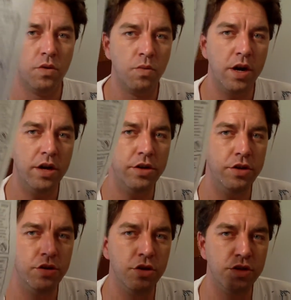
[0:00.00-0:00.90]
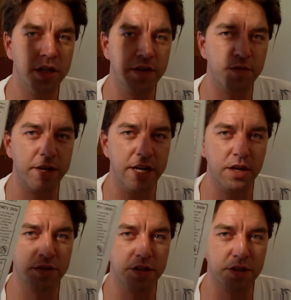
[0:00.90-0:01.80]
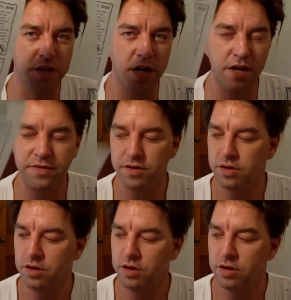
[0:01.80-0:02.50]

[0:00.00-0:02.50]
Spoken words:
why are you using everybody else's stuff?